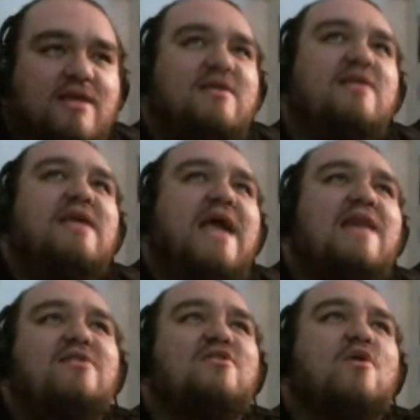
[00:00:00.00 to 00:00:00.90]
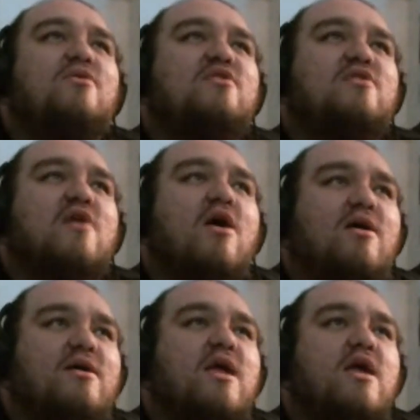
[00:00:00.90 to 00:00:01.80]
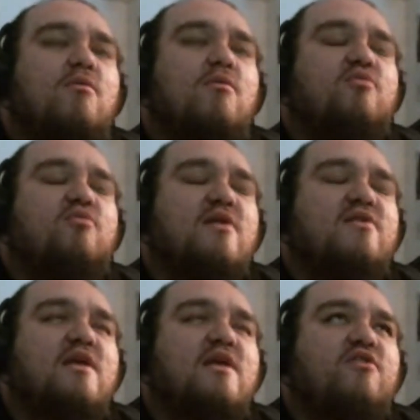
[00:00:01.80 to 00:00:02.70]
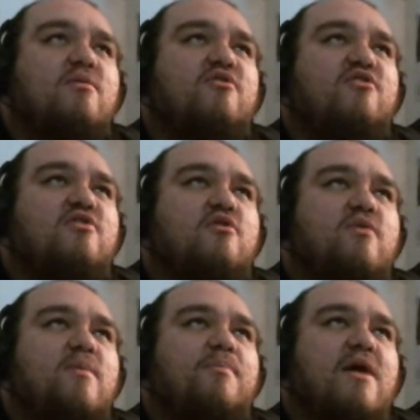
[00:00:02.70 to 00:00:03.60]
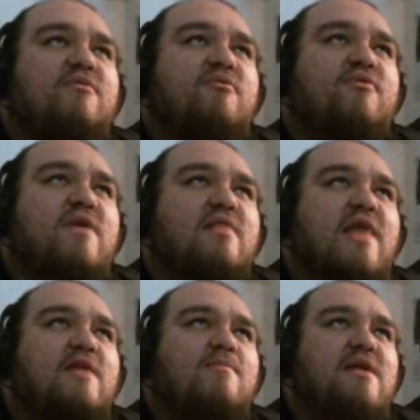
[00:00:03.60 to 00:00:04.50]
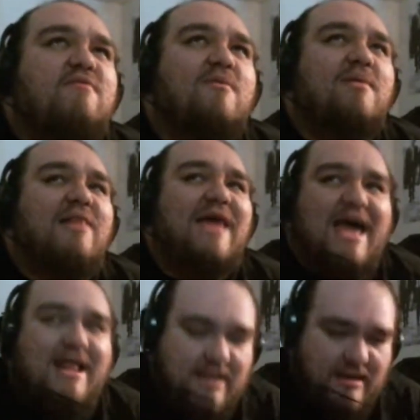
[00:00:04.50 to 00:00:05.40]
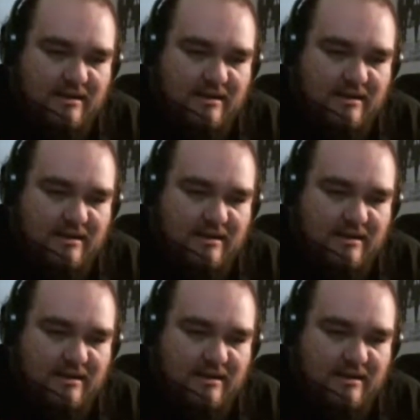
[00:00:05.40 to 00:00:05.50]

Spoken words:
He had his own song, which essentially was just a ripoff of Friend Like Me from Aladdin.